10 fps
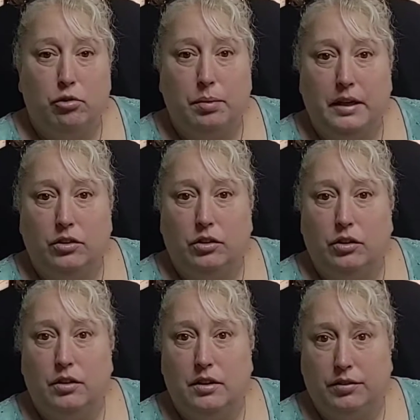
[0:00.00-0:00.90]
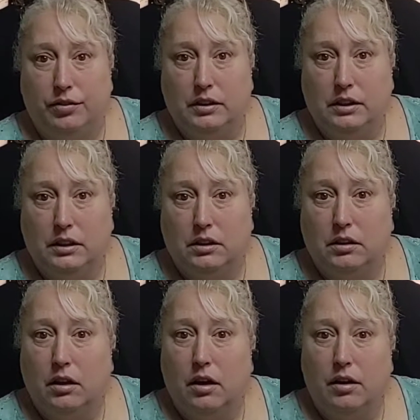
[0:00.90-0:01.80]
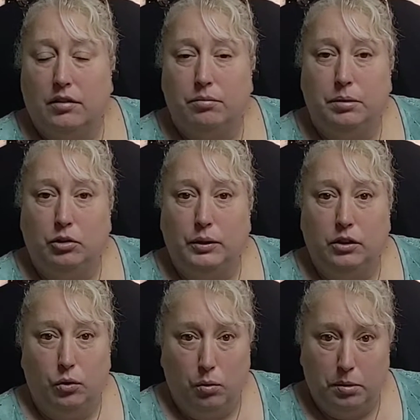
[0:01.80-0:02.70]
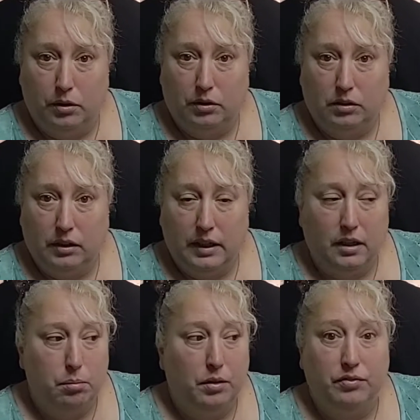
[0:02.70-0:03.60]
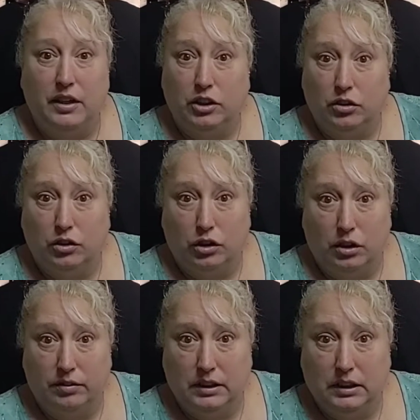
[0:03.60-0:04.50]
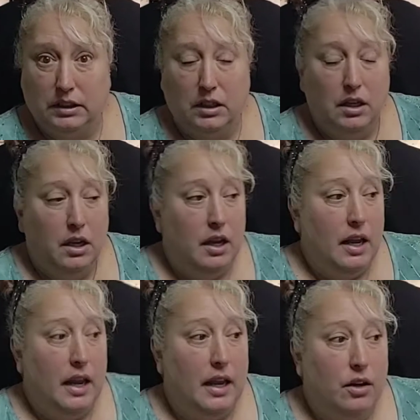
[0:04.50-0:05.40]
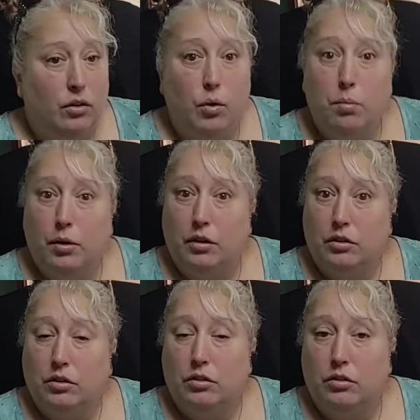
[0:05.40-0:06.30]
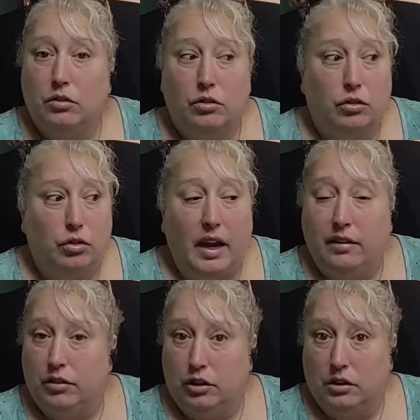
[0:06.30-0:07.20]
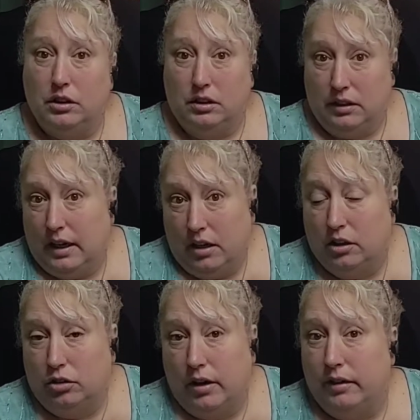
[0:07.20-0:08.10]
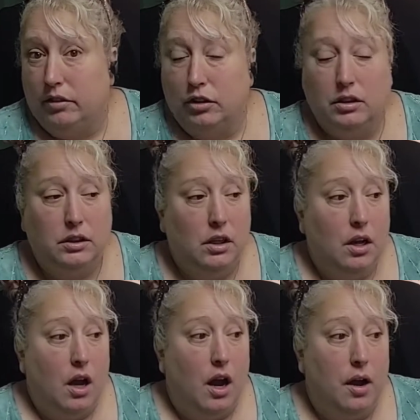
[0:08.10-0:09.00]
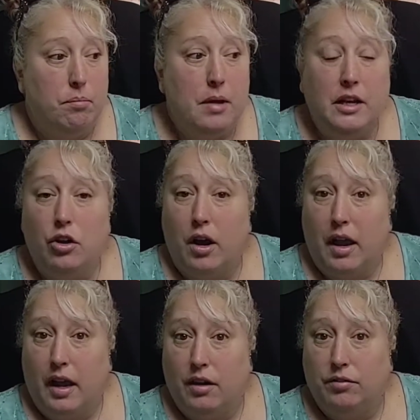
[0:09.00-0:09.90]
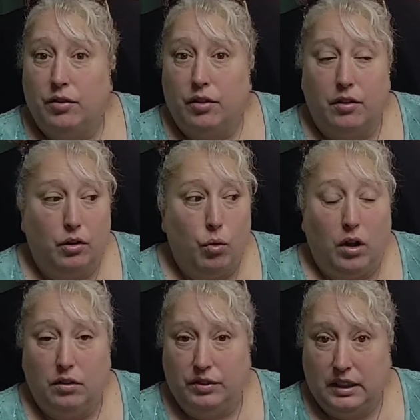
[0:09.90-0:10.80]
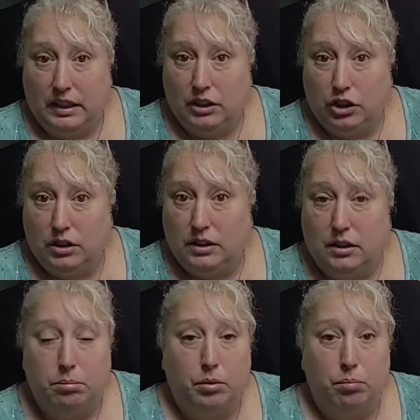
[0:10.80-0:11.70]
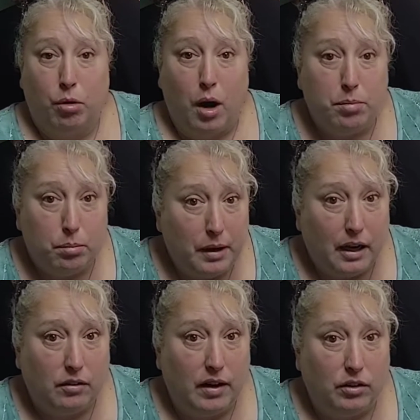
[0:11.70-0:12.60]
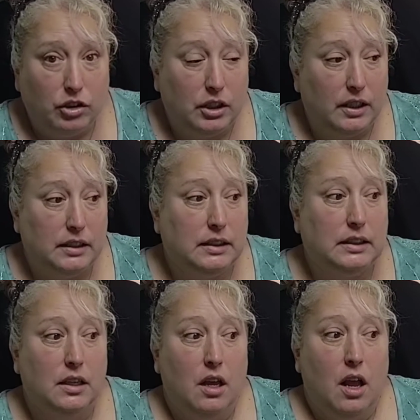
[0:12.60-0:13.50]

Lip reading: explained to her the difference between Uber and a professional service. And Uber drivers, and they are drivers, may not have the qualifications, the proper background checks